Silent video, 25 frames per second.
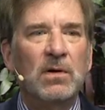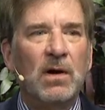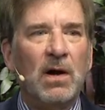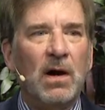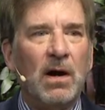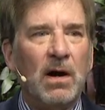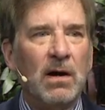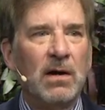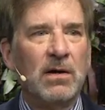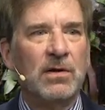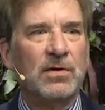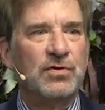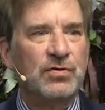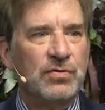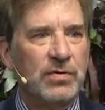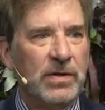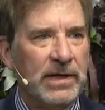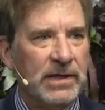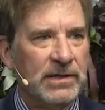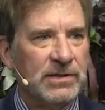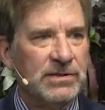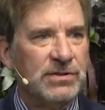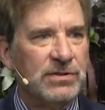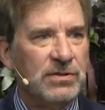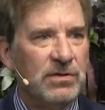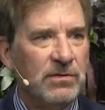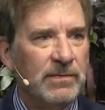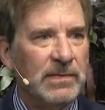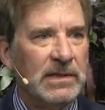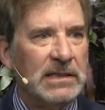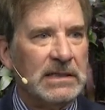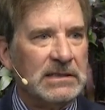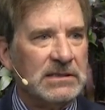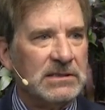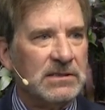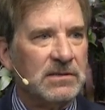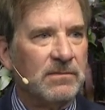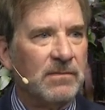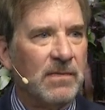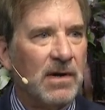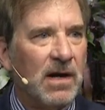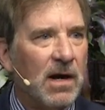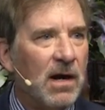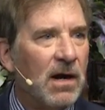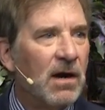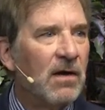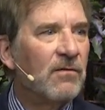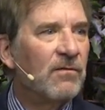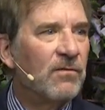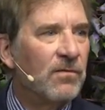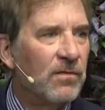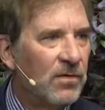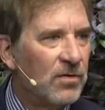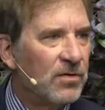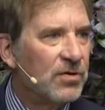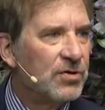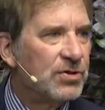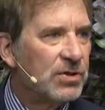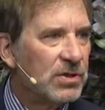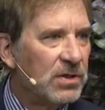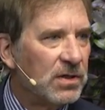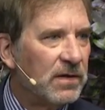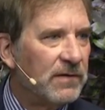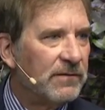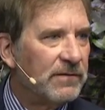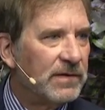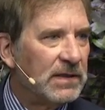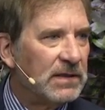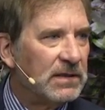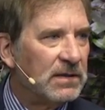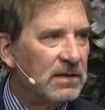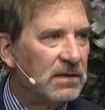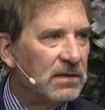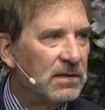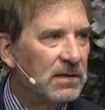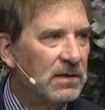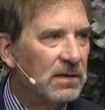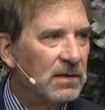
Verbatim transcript: our transhumanism, our version of it,